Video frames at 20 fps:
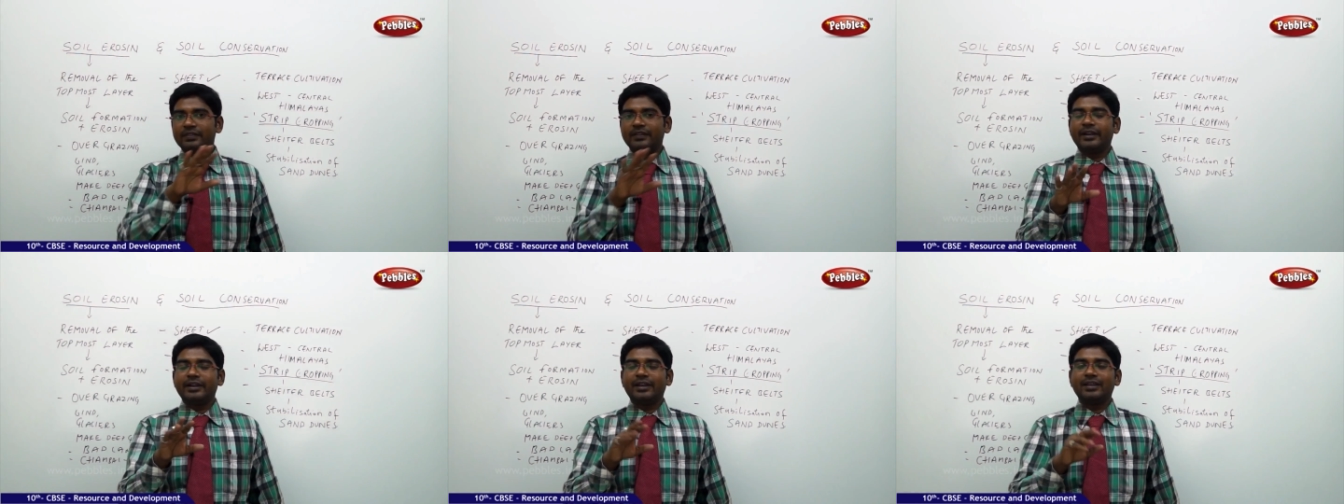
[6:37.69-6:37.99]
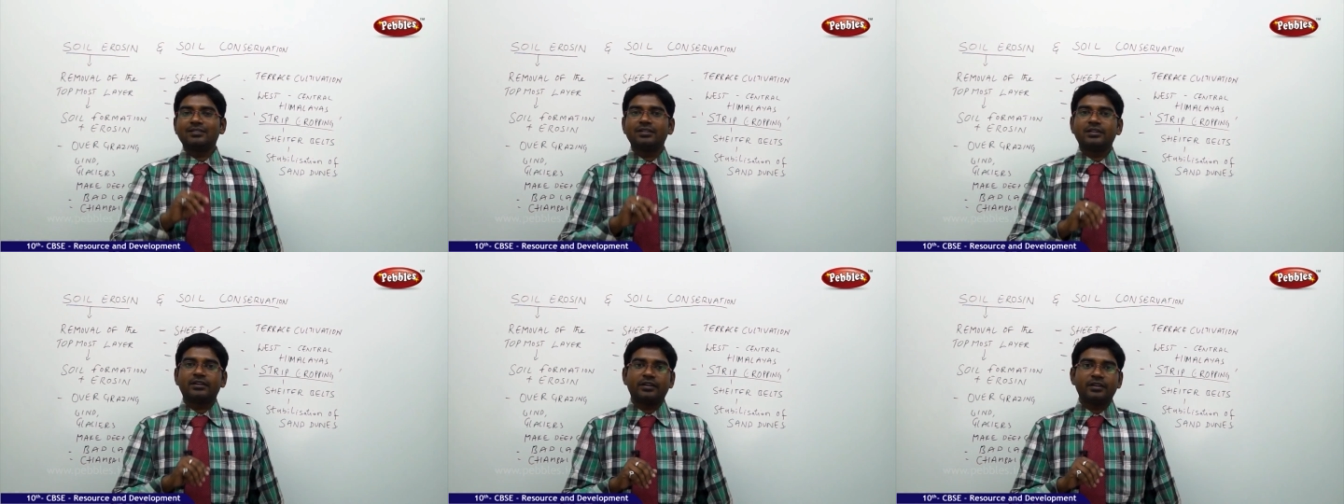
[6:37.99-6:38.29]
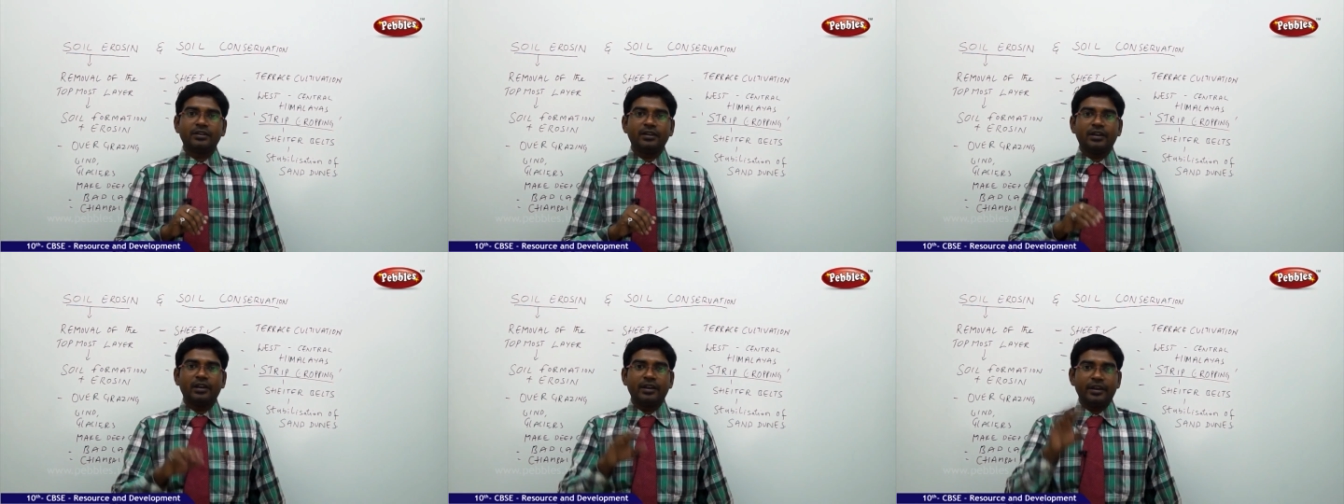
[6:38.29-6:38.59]
that doesn't
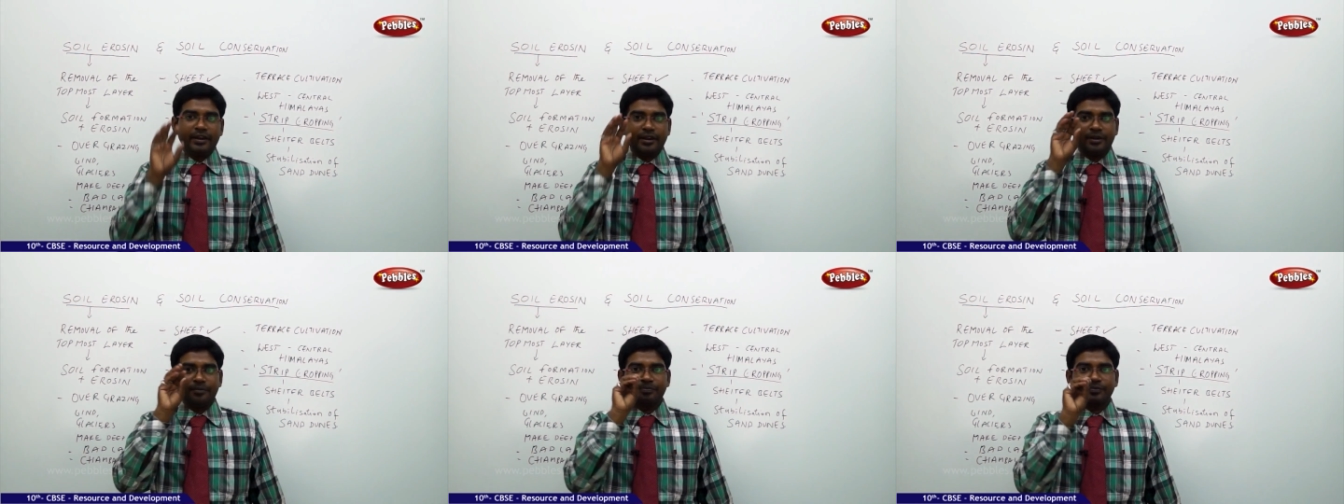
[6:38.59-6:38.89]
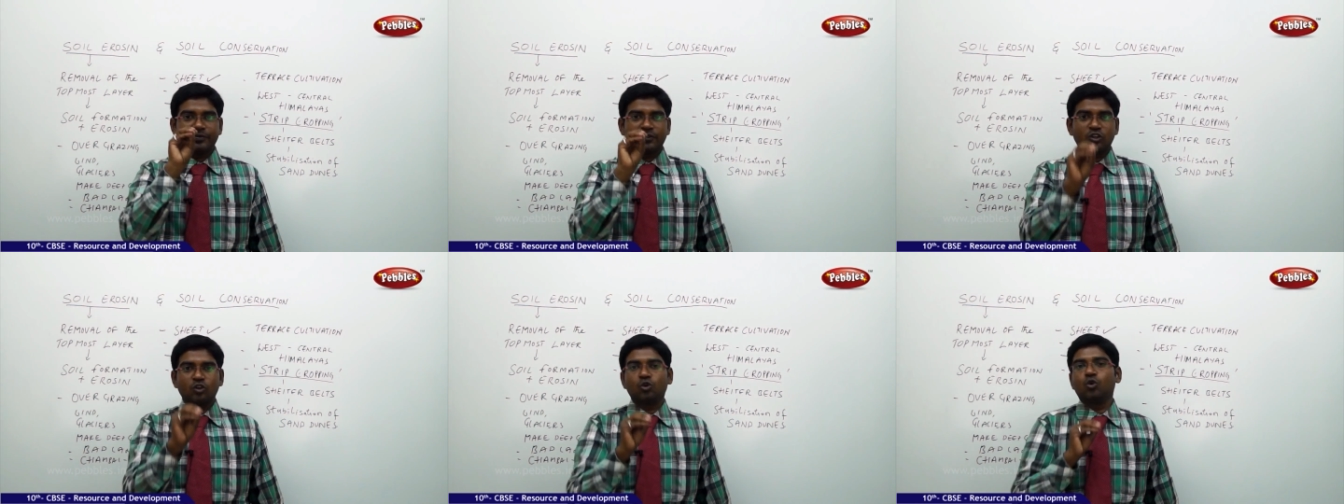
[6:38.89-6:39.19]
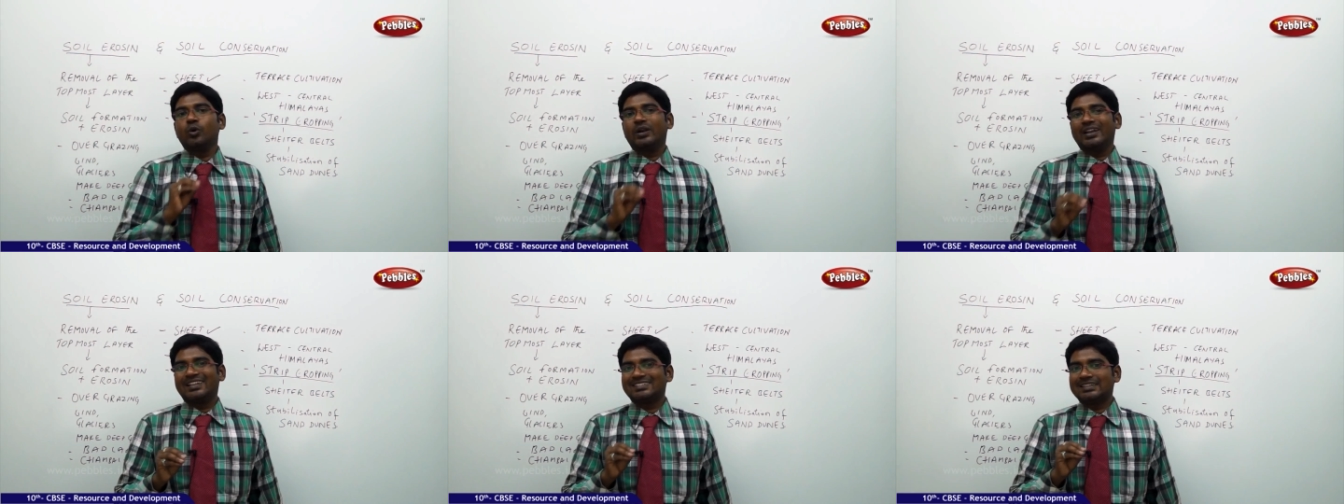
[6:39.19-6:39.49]
lead to
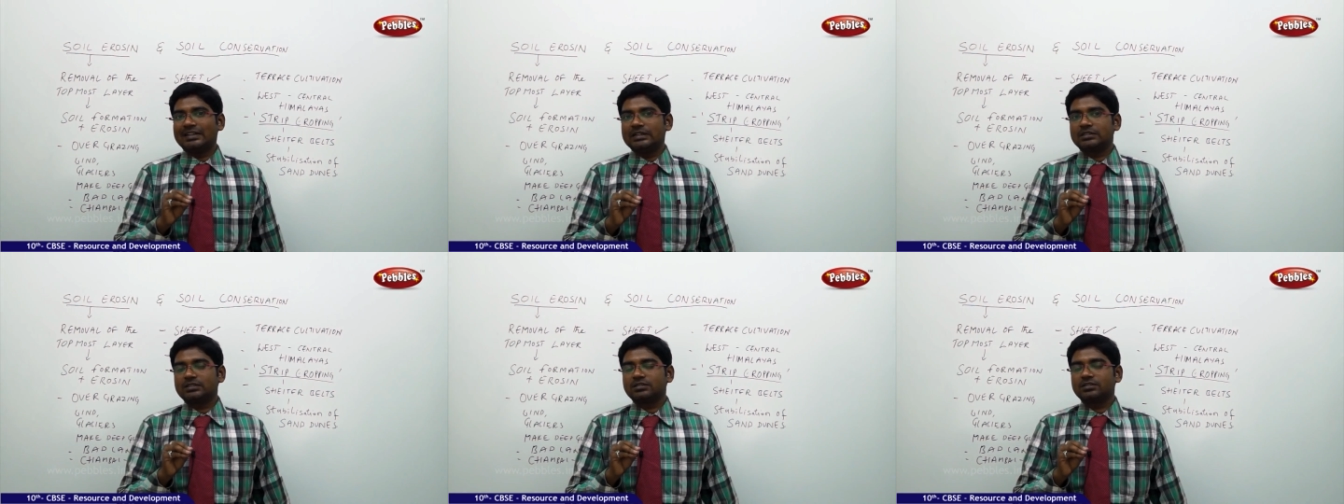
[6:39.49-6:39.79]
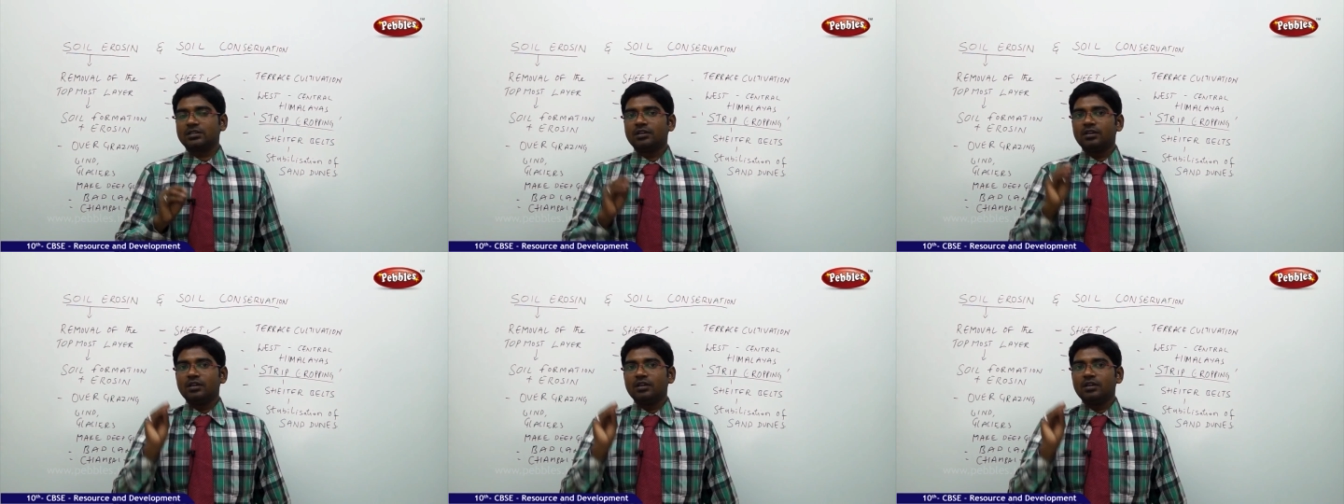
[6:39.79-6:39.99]
good results